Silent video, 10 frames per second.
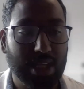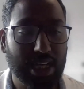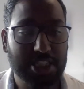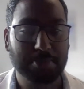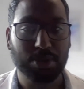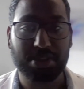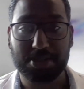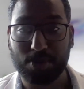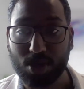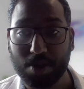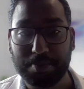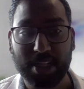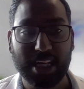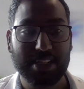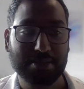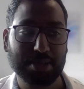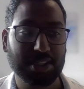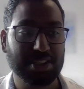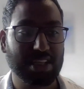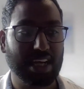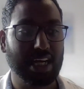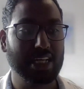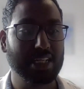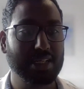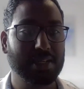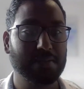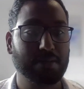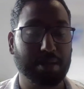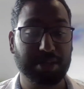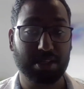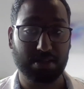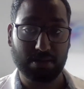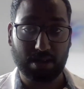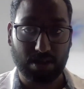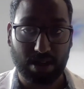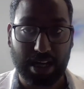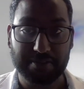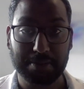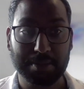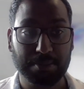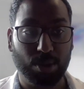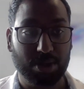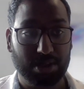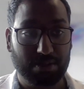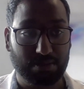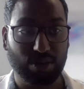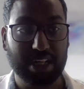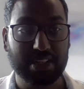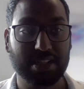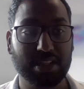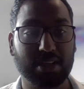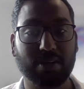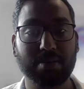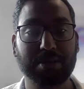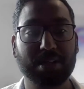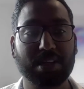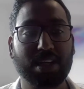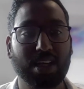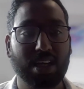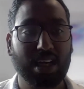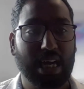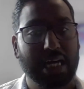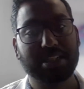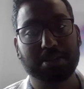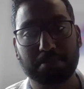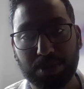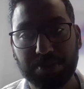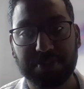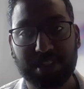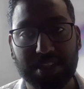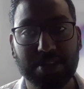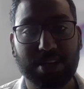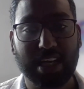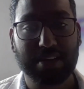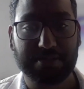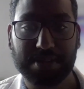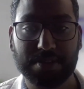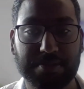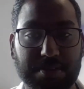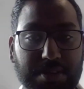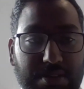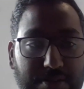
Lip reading: I suppose it's more complicated because I mean, having been born and raised in the Caribbean, I did move to the UK for